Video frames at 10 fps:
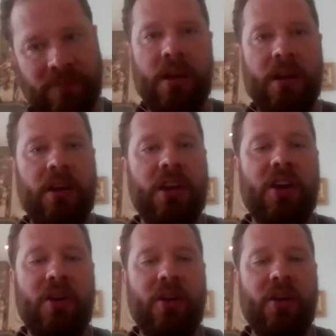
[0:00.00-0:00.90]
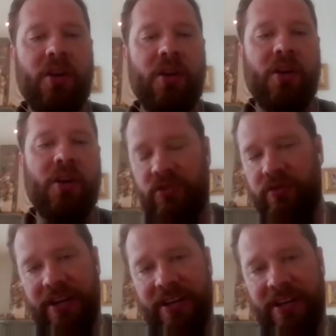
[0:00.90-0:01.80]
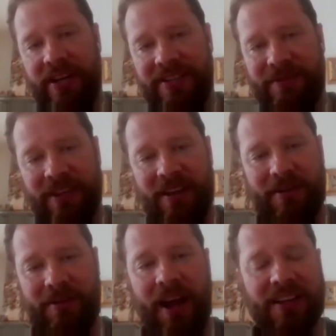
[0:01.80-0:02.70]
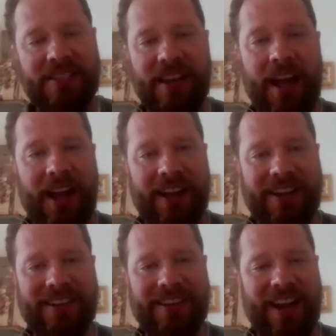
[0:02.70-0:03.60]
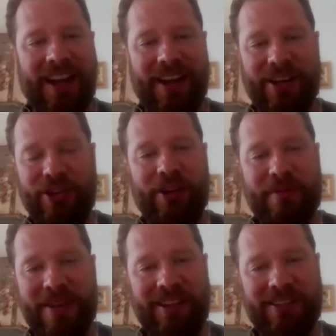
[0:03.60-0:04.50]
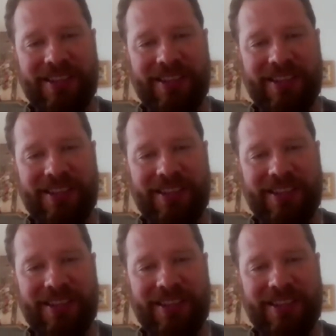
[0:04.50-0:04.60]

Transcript: No, we put in Dutch treats, so hagelslag, chocolate milk,